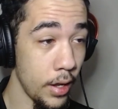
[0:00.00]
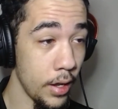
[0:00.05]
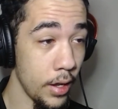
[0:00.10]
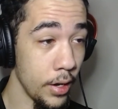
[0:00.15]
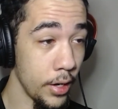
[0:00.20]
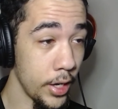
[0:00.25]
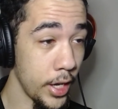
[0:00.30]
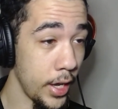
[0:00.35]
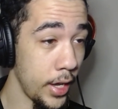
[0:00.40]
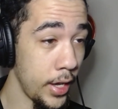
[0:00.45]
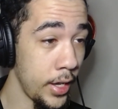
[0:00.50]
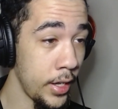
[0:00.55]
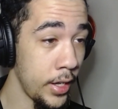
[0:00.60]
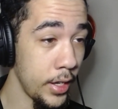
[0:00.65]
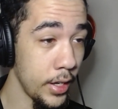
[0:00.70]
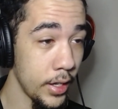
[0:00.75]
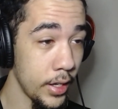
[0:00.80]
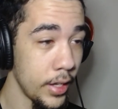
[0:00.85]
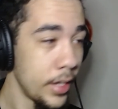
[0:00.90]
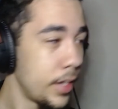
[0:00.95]
okay.
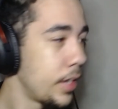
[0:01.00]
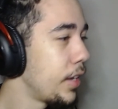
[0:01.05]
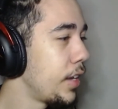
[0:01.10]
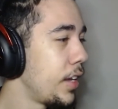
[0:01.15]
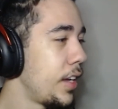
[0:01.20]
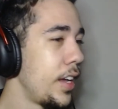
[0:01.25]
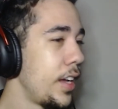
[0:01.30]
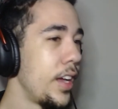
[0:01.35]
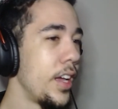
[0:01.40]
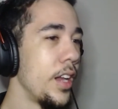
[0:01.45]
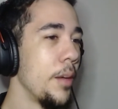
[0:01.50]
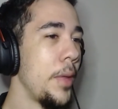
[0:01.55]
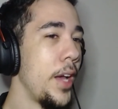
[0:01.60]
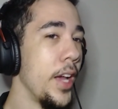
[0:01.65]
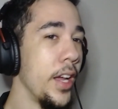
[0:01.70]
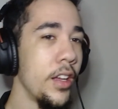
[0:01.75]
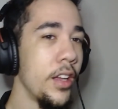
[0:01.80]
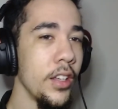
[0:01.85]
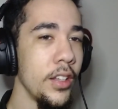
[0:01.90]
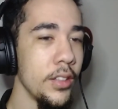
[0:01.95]
I'm
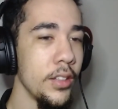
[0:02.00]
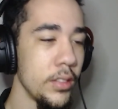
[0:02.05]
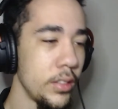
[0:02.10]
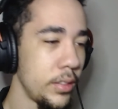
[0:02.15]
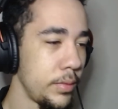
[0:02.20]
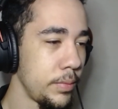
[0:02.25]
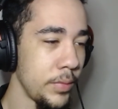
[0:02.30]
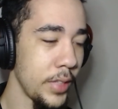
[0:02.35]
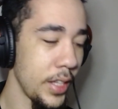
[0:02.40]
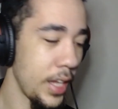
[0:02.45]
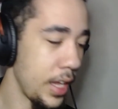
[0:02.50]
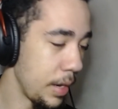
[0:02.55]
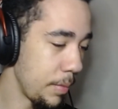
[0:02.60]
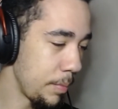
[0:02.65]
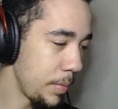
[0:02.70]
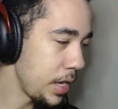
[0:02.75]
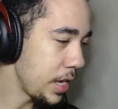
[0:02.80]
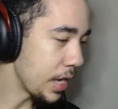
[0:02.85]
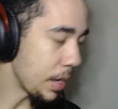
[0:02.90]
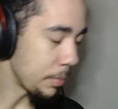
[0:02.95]
like,
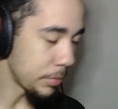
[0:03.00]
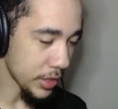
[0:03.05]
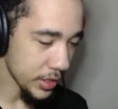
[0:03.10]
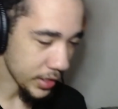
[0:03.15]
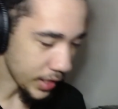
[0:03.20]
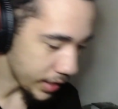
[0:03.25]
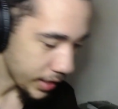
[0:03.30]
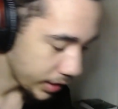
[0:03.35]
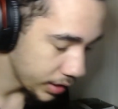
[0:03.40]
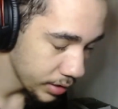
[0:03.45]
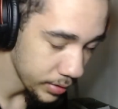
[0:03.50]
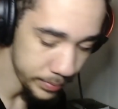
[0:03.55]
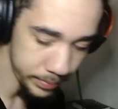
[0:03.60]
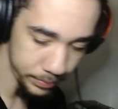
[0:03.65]
and me, I'm just like,